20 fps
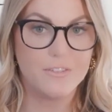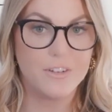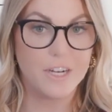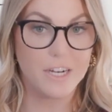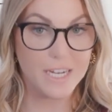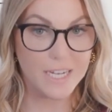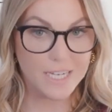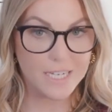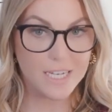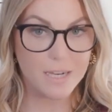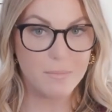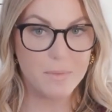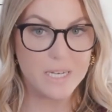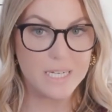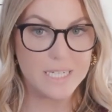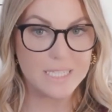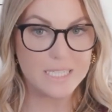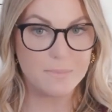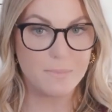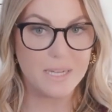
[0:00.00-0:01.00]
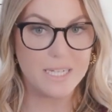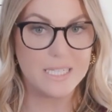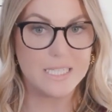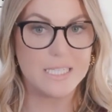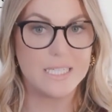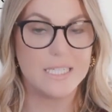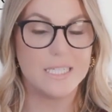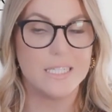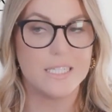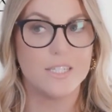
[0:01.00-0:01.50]
your income and
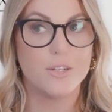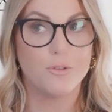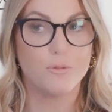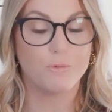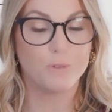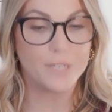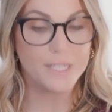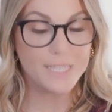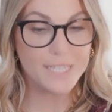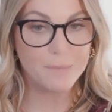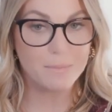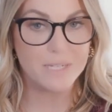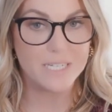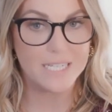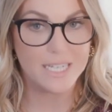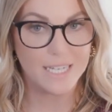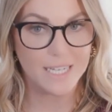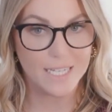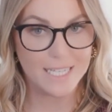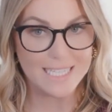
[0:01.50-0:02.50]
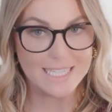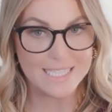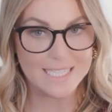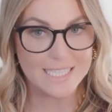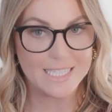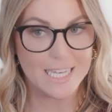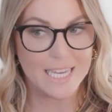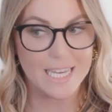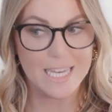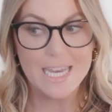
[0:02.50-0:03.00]
expenses really
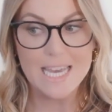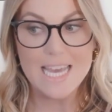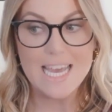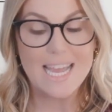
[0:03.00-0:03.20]
meticulously